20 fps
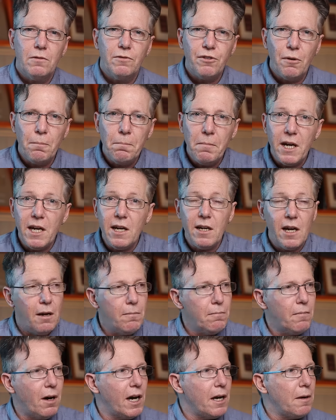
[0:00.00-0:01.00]
For me,
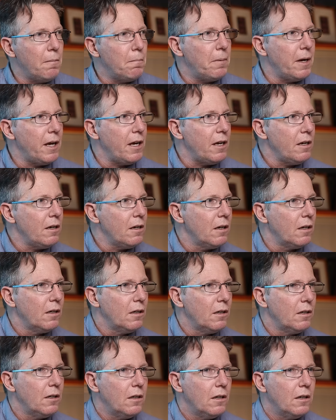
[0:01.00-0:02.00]
it might be
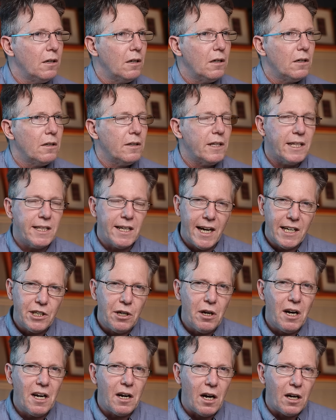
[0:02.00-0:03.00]
there's
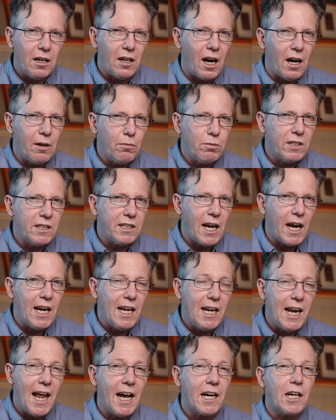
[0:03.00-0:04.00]
actually, a, I would say, a
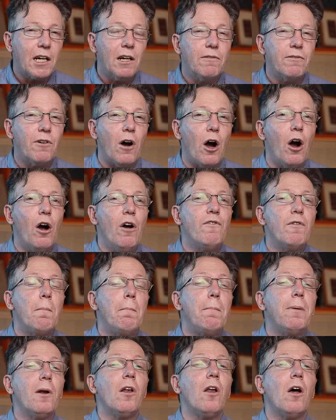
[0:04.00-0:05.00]
lack of
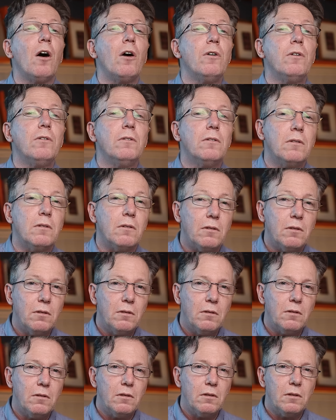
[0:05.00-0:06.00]
overblown
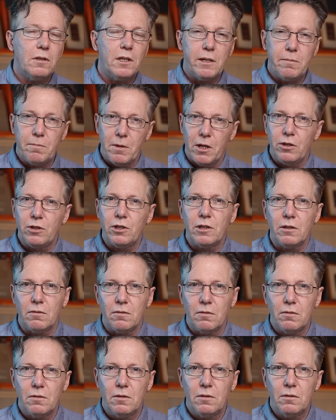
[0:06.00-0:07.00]

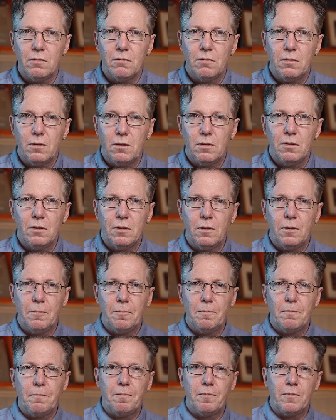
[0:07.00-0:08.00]
emotion.
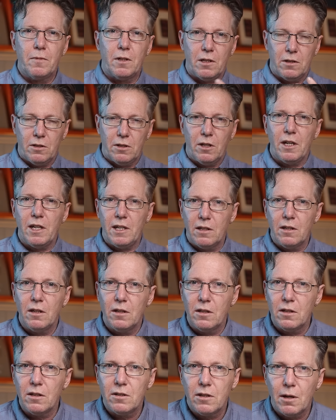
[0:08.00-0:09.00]
Right? Certainly
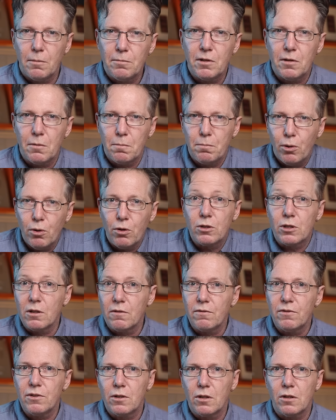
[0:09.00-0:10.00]
in, in terms of the
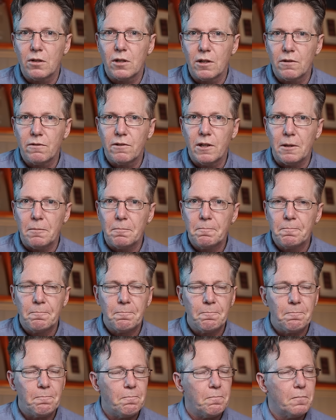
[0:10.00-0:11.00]
portrait photography,
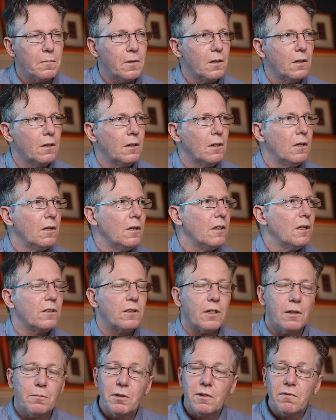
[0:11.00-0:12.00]

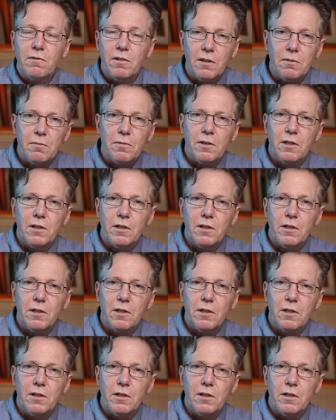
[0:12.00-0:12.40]
in terms of the,